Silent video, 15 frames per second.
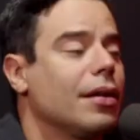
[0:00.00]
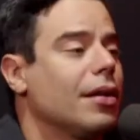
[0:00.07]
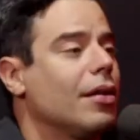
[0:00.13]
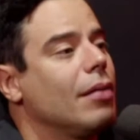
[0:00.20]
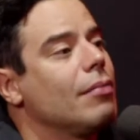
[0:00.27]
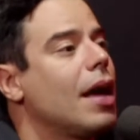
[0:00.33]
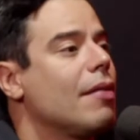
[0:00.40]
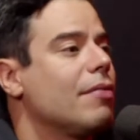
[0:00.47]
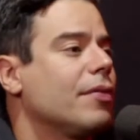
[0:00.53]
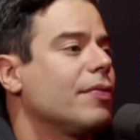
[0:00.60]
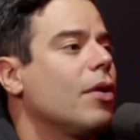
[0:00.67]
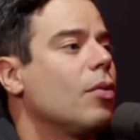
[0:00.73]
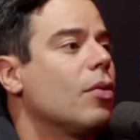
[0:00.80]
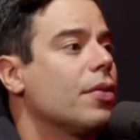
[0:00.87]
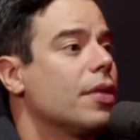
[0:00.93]
I'm having
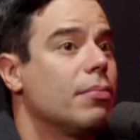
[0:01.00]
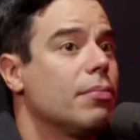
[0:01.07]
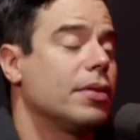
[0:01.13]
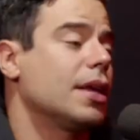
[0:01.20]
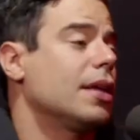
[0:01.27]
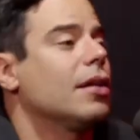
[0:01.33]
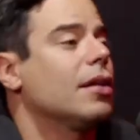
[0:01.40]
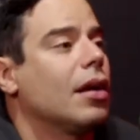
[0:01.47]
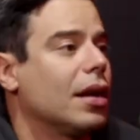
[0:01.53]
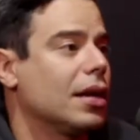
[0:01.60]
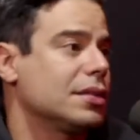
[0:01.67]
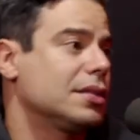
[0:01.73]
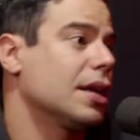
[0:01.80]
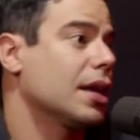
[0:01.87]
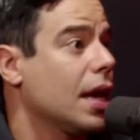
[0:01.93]
fun with it, but then the
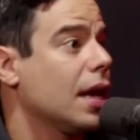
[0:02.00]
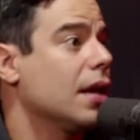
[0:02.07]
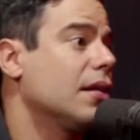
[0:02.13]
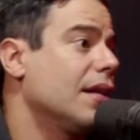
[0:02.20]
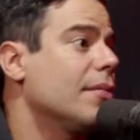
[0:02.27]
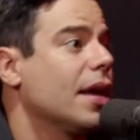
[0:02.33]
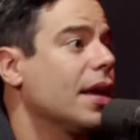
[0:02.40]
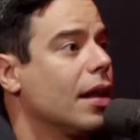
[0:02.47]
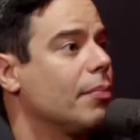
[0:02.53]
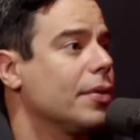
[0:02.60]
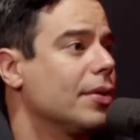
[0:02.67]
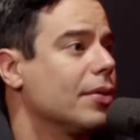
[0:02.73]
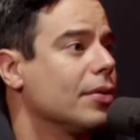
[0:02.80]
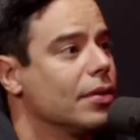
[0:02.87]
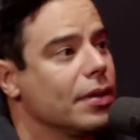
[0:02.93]
airline's like, hey, let me help you,